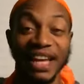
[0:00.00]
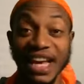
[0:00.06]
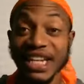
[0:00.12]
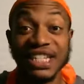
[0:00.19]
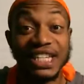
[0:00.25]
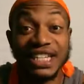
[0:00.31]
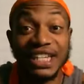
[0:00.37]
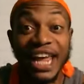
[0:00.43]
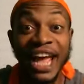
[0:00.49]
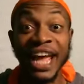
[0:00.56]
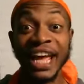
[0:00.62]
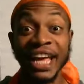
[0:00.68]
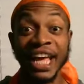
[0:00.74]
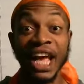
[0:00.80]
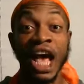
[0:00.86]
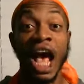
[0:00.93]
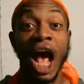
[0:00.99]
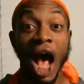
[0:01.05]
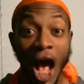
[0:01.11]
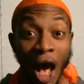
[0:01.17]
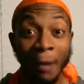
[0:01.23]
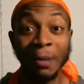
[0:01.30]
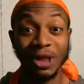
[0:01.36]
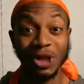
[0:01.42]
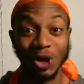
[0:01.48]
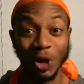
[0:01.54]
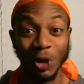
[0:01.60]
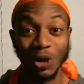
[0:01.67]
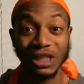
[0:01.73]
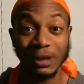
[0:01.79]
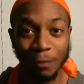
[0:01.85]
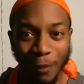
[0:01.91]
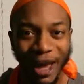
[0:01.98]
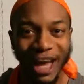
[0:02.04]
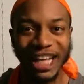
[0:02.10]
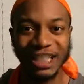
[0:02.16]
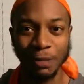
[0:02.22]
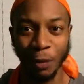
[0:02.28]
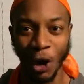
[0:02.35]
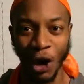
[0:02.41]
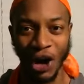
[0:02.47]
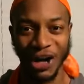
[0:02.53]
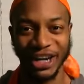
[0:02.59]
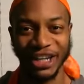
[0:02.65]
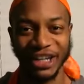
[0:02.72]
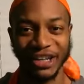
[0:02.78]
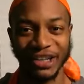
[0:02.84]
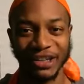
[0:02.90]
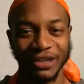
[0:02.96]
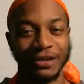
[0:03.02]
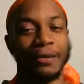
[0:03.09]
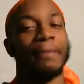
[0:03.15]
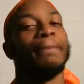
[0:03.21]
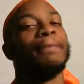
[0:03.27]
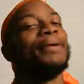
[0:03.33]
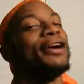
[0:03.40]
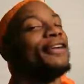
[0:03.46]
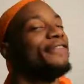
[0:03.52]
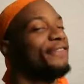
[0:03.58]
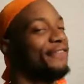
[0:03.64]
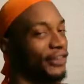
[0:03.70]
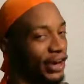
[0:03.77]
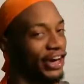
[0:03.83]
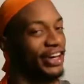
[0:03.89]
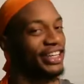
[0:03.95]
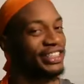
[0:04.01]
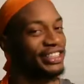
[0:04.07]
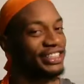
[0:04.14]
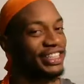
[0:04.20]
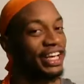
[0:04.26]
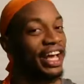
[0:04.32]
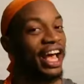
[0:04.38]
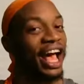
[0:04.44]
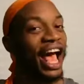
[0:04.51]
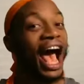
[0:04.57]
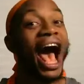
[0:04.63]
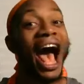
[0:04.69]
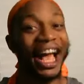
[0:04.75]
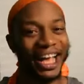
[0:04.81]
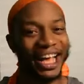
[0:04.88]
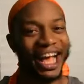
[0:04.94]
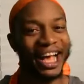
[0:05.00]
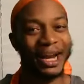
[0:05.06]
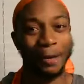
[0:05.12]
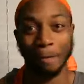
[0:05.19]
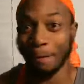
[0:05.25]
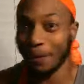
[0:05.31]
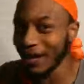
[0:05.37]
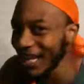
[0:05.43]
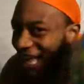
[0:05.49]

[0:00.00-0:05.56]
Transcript: And today, I'ma throw a space party. But first, I gotta